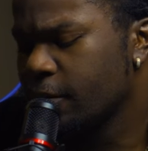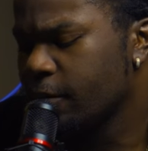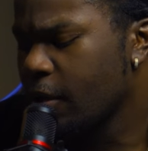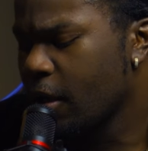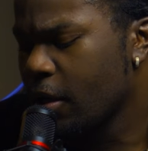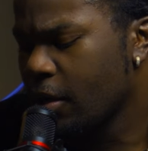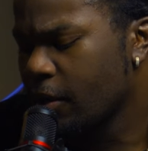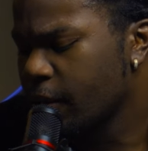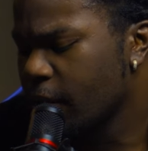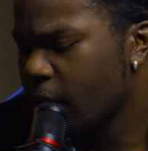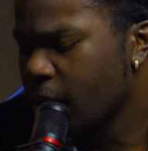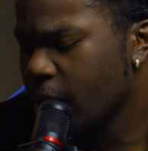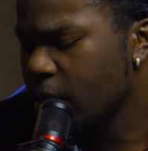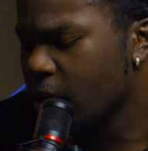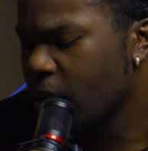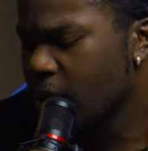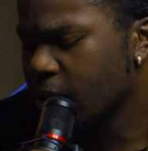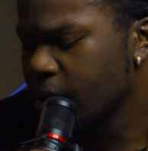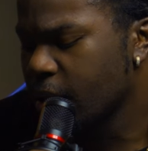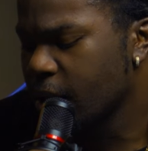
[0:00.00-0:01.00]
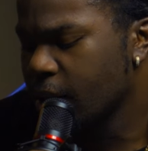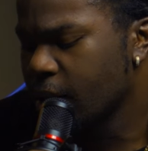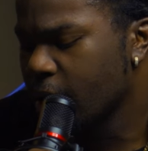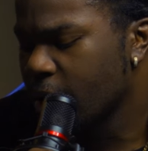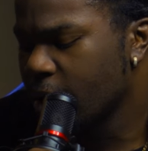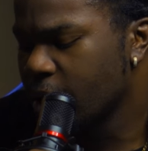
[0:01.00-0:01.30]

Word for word: no, not at all, son.